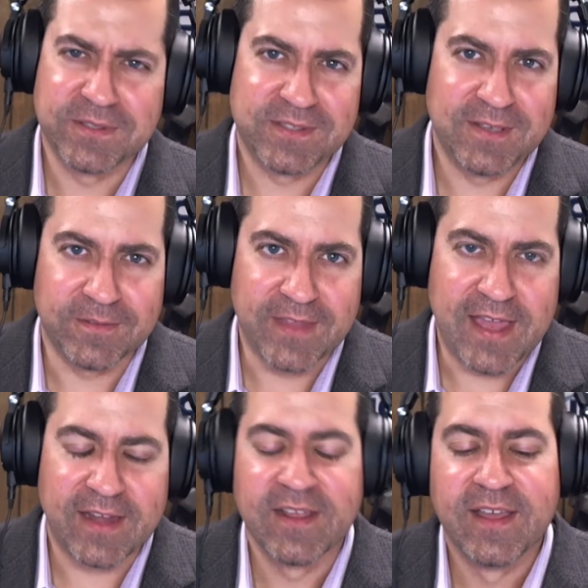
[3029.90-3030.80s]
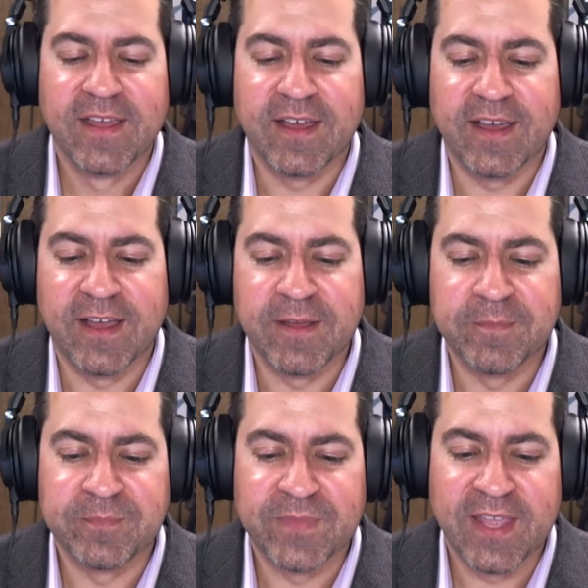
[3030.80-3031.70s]
Let's deal with that.
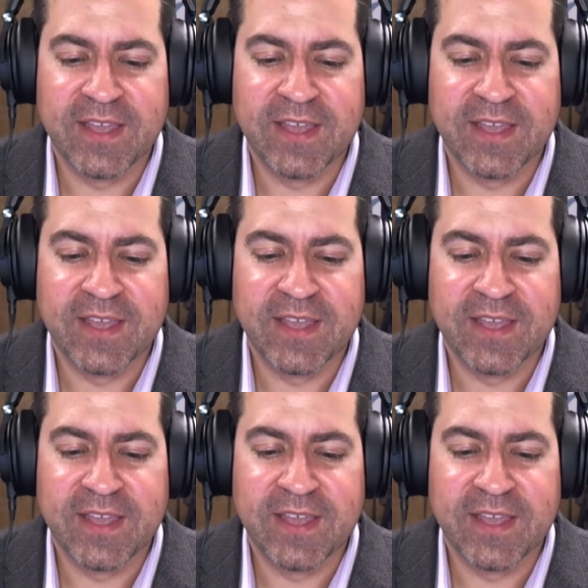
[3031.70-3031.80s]
Um,